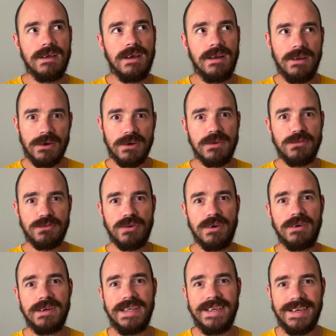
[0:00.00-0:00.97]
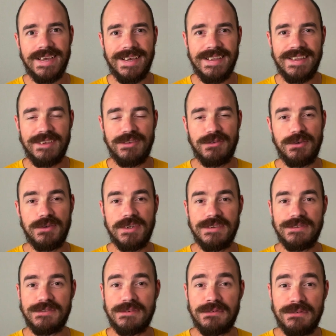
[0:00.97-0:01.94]
a lot of struggling English
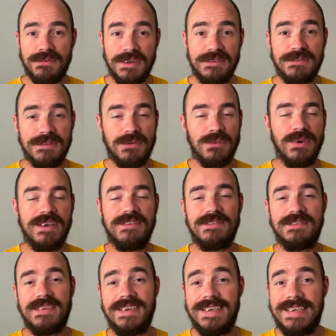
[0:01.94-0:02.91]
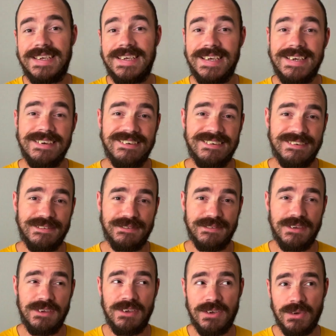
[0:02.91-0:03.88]
students risk wasting
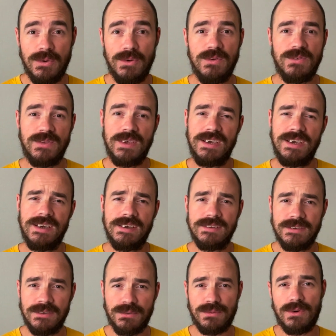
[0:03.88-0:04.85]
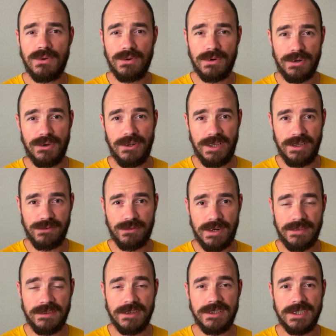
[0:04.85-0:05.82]
years using the wrong learning
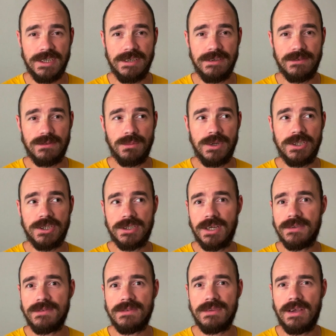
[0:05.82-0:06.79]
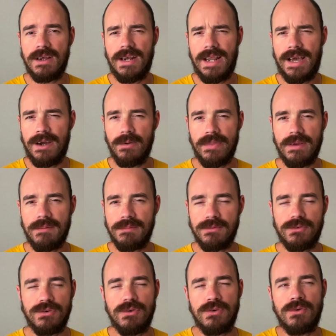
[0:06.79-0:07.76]
strategies, which doesn't allow
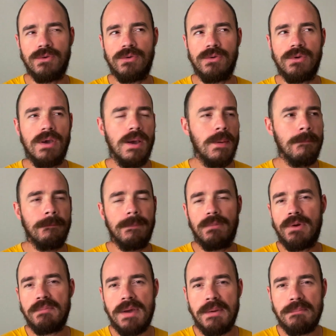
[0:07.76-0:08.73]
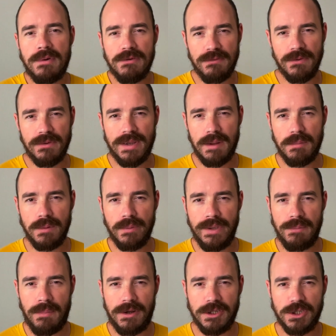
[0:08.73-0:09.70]
them to remember
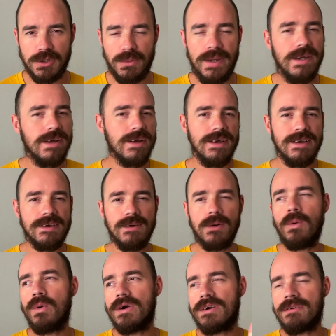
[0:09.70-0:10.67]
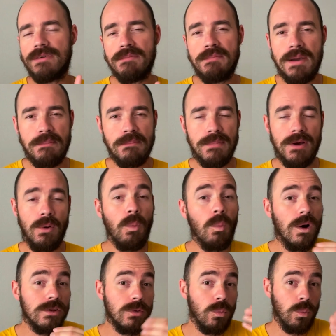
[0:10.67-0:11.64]
vocabulary much quicker or remember
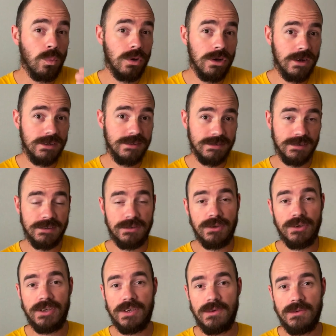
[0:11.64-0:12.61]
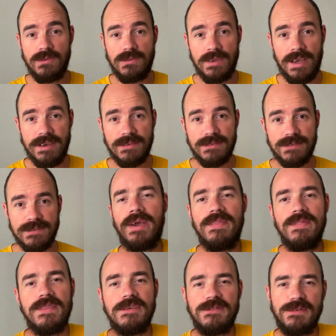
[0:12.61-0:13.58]
what word to use next.
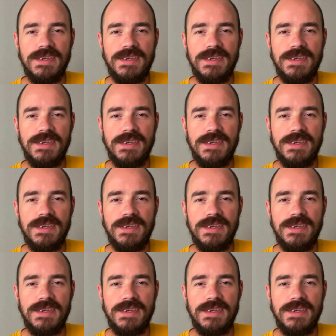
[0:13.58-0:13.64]
In this